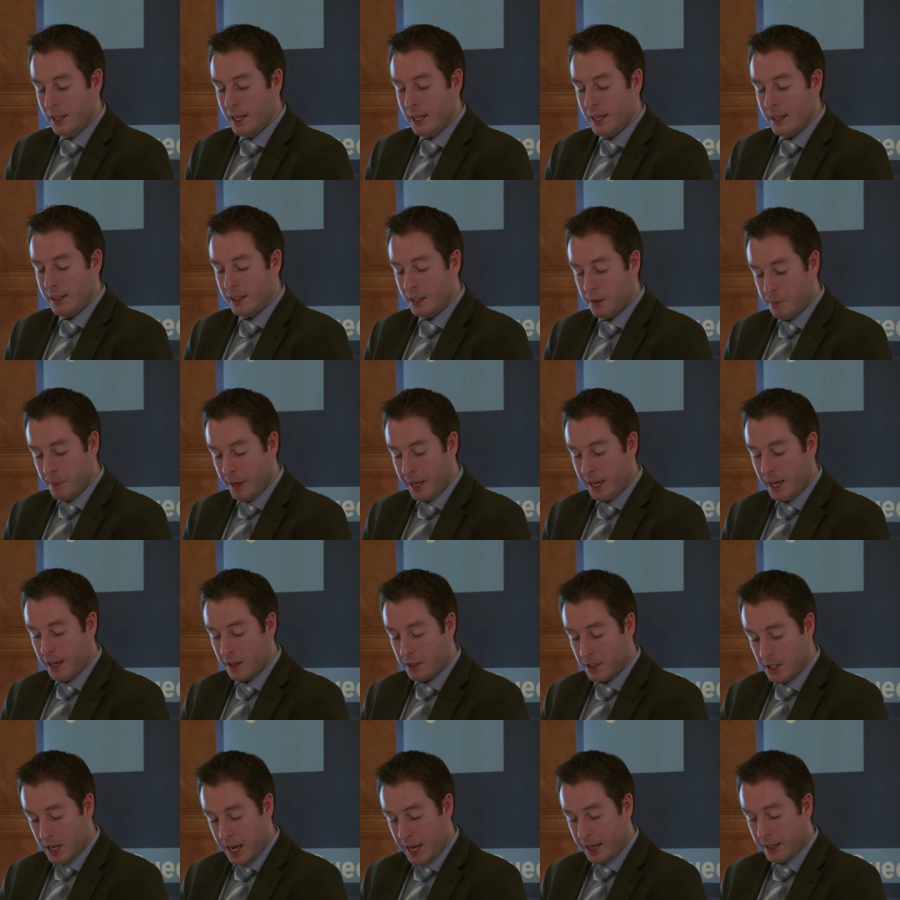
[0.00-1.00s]
The committee has
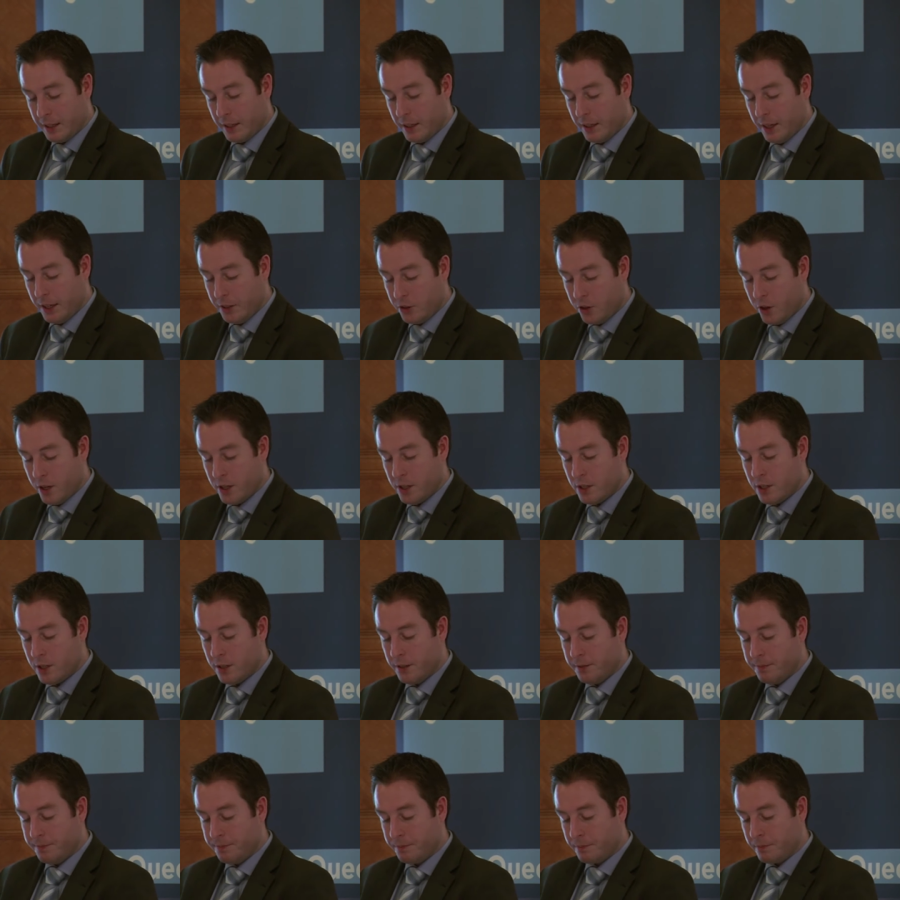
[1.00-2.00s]
taken an interest
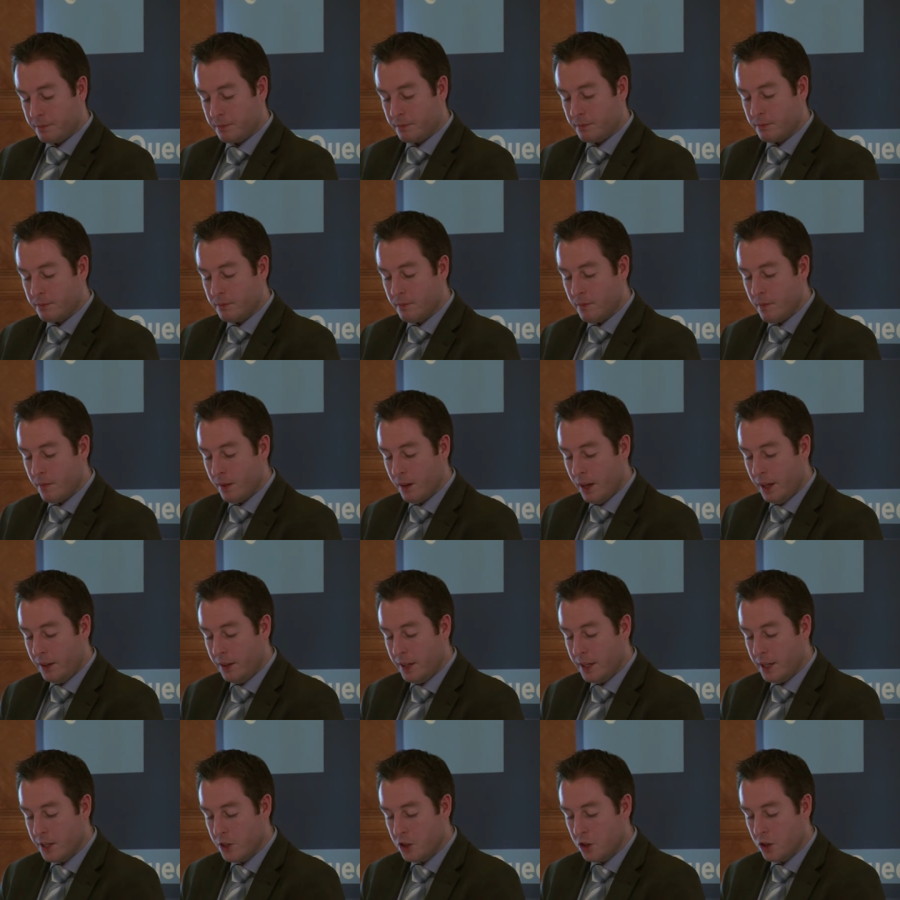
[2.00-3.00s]
in
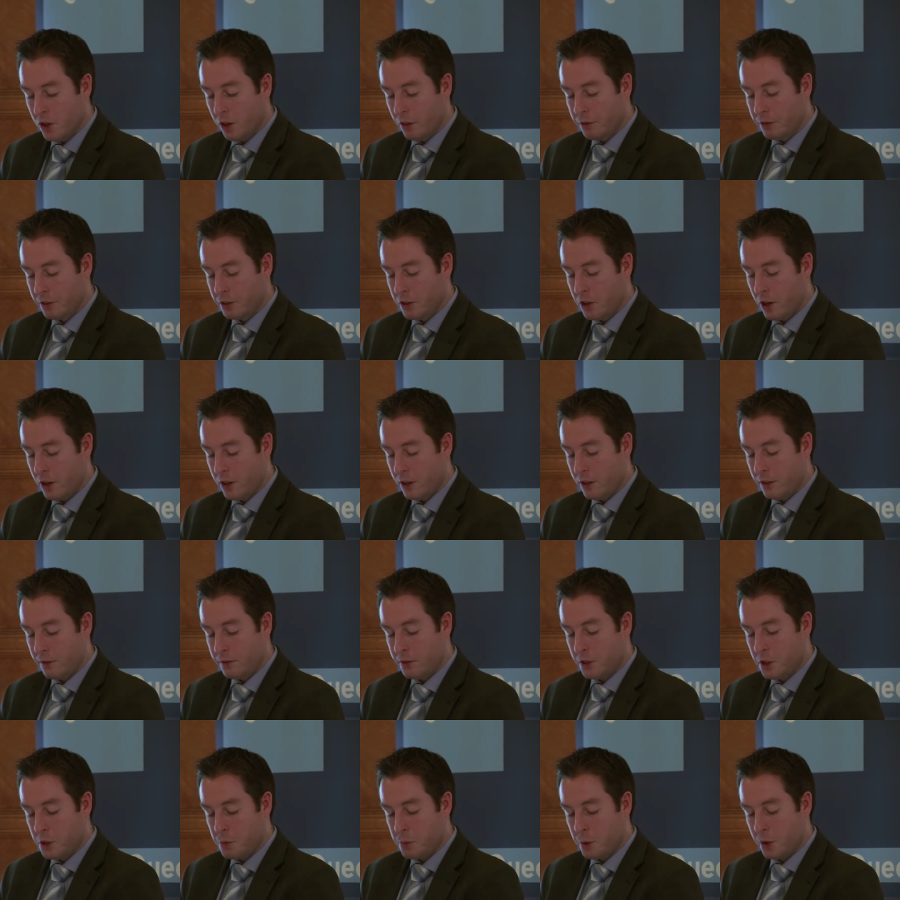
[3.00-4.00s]
the issue of alternative
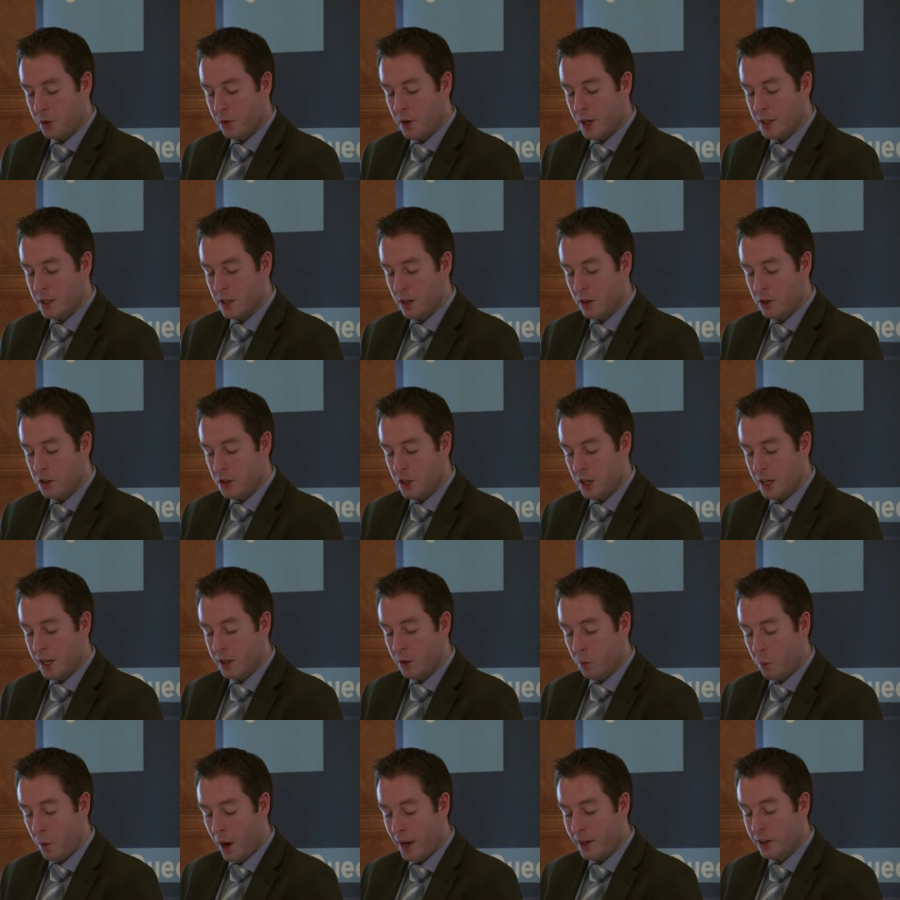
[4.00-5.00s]
dispute resolution in the
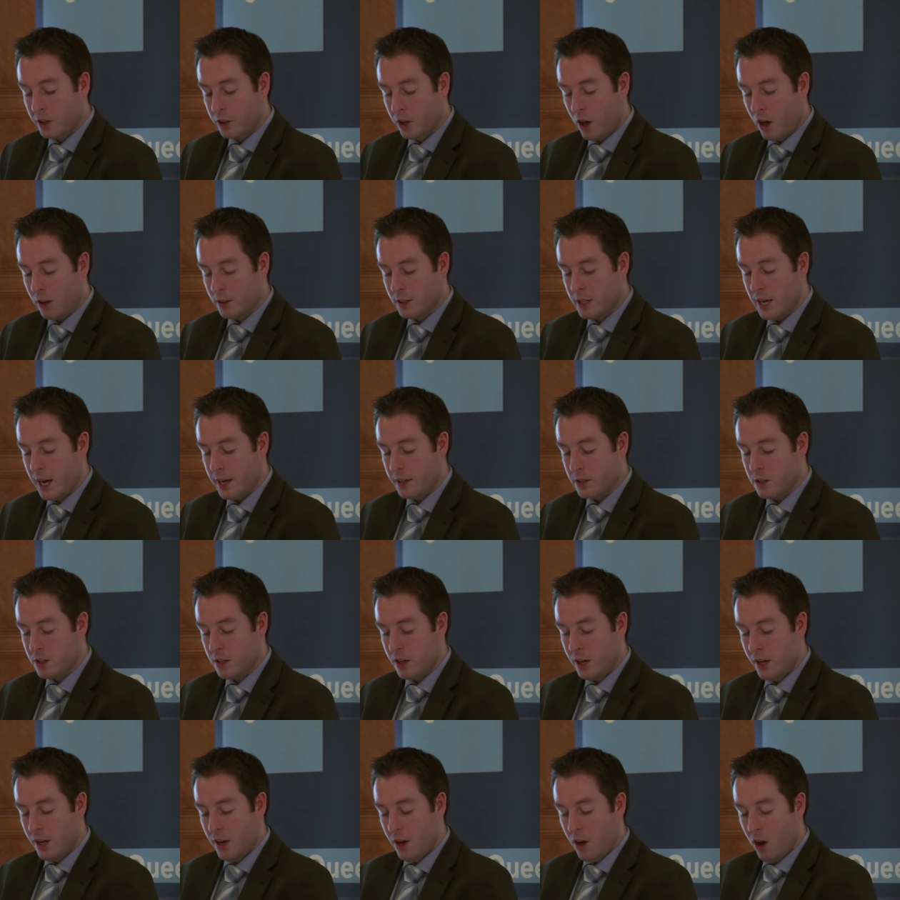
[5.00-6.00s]
wider context
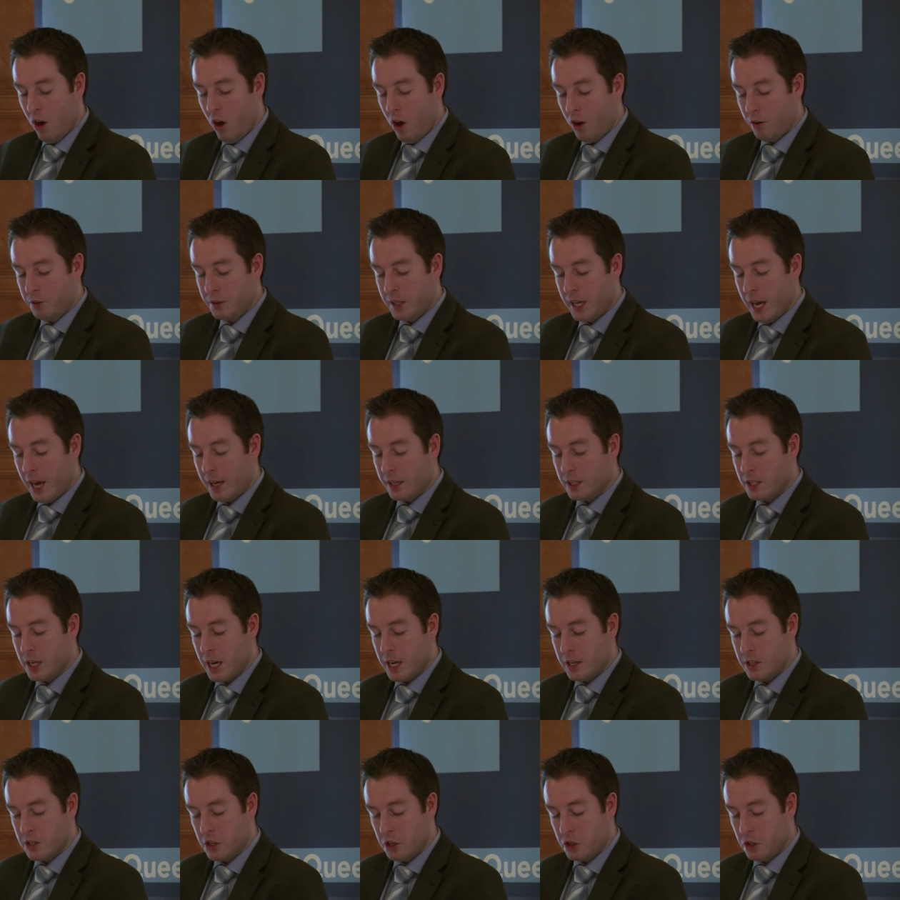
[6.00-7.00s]
of the
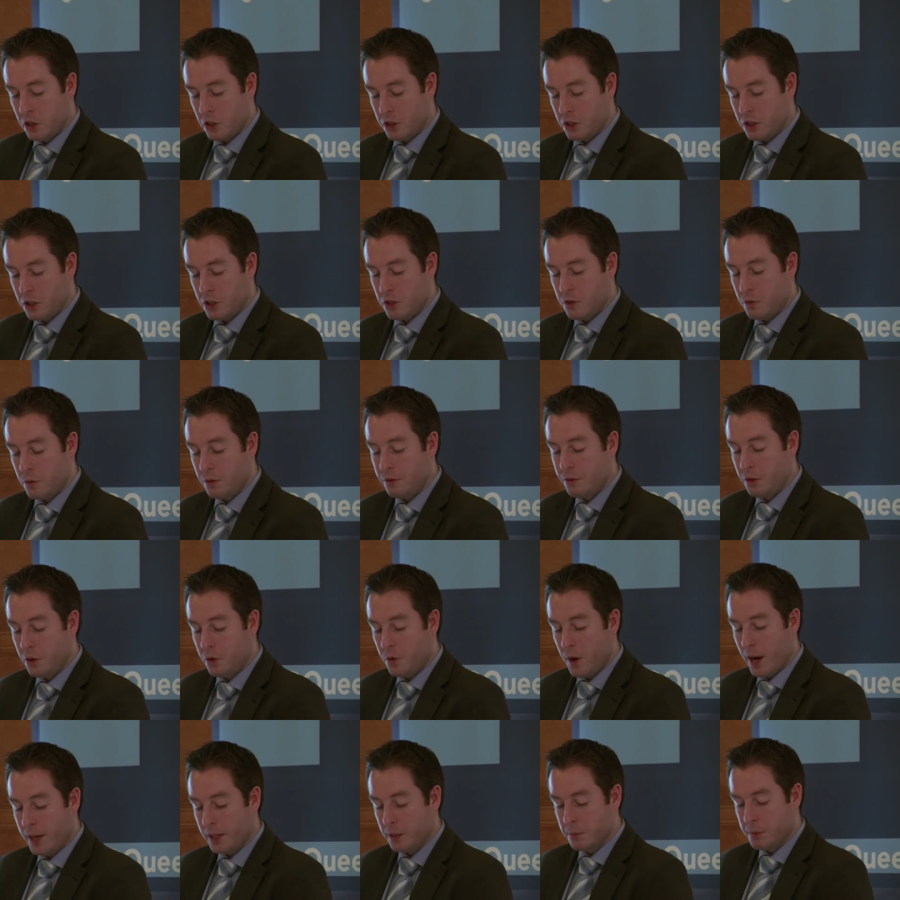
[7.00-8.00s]
Access to Justice Review
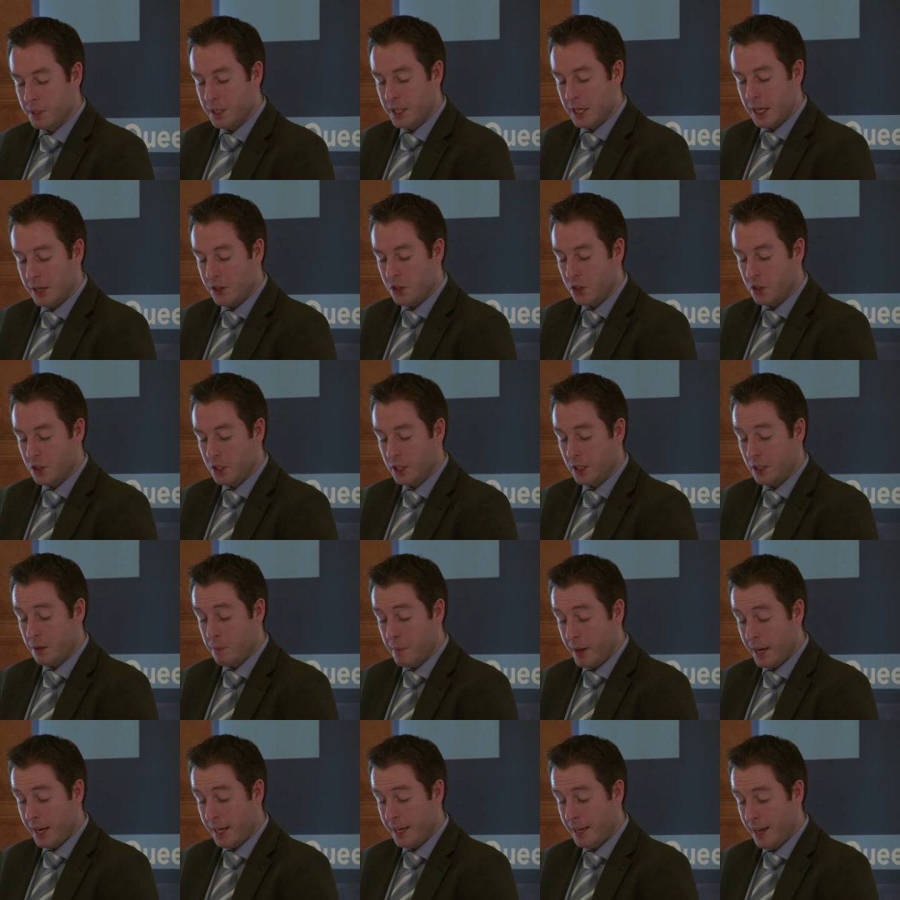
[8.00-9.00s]
recommendations. The
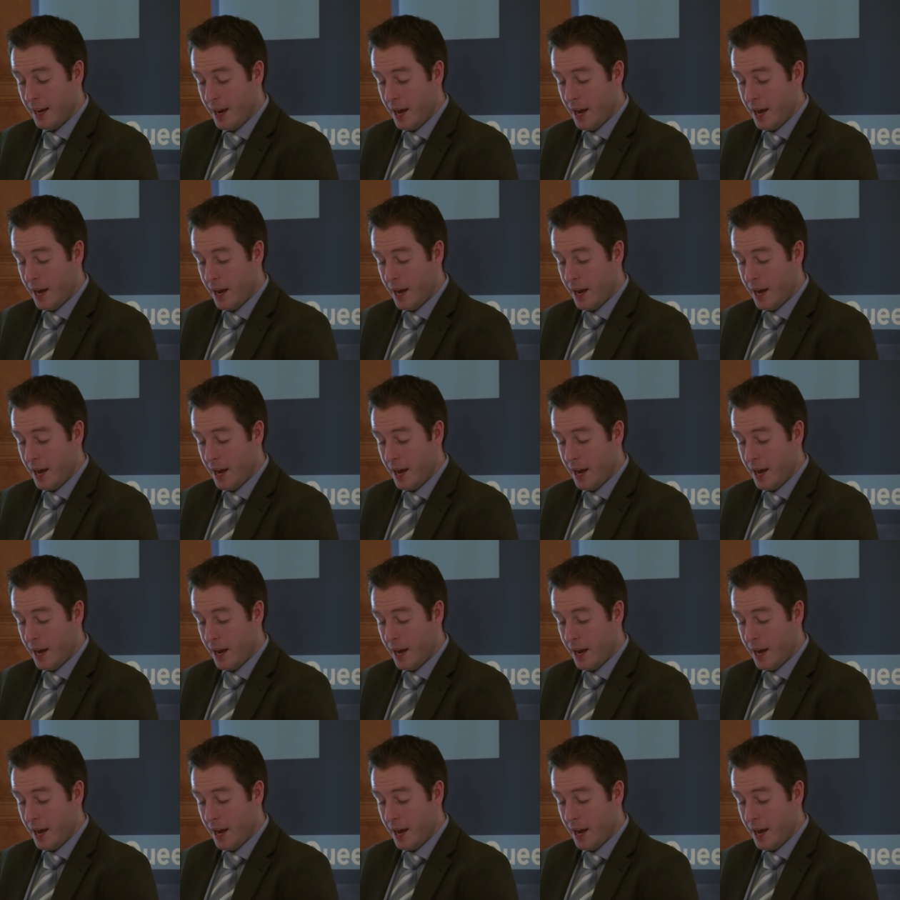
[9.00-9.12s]
committee